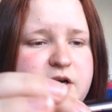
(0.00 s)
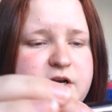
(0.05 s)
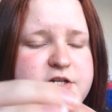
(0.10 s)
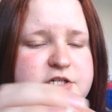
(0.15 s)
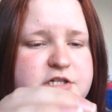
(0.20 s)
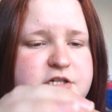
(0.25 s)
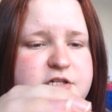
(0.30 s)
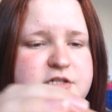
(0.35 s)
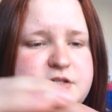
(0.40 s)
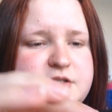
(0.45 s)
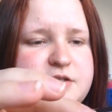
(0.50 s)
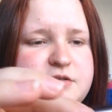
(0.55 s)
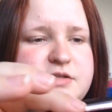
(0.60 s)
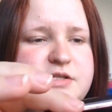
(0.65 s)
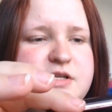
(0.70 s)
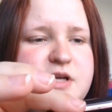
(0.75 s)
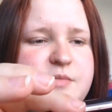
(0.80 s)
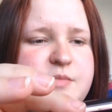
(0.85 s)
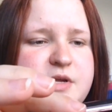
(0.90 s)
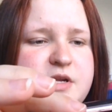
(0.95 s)
Actually, there's still
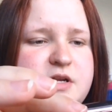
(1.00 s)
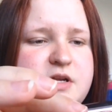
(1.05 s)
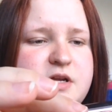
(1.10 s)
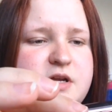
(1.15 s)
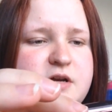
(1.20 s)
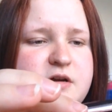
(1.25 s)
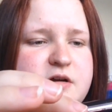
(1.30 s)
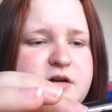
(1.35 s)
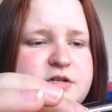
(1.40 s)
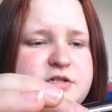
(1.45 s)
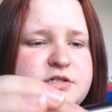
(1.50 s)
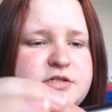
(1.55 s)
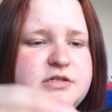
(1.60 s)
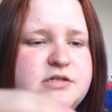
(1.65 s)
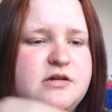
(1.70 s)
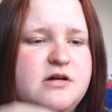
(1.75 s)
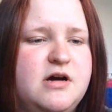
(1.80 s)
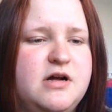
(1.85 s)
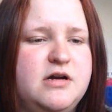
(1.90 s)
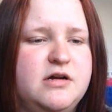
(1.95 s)
some in here. I
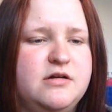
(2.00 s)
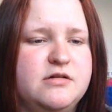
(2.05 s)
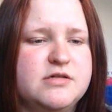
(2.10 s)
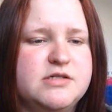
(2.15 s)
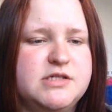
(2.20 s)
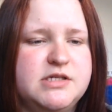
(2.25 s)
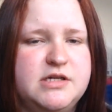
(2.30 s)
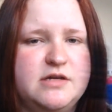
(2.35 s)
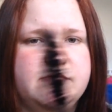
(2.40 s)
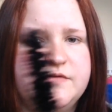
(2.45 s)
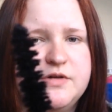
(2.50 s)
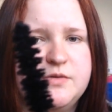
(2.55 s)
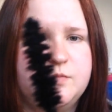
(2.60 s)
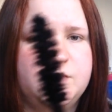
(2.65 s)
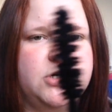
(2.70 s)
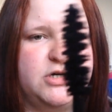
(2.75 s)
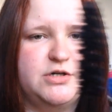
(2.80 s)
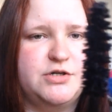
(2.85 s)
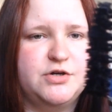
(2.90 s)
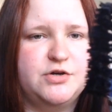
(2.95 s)
just kind of got sick of it and
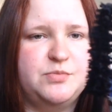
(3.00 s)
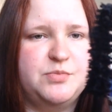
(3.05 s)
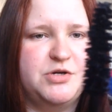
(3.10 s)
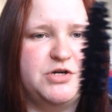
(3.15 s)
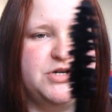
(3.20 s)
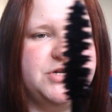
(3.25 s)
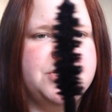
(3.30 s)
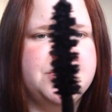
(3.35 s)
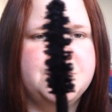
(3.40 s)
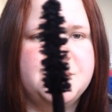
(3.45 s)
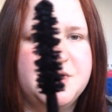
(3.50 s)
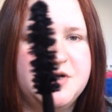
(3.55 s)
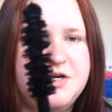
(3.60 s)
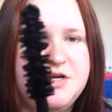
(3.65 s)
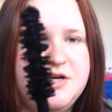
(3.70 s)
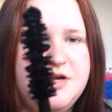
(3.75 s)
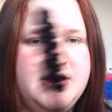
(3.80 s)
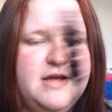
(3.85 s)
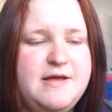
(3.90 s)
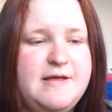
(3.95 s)
wanted to open a new
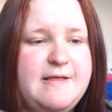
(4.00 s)
one.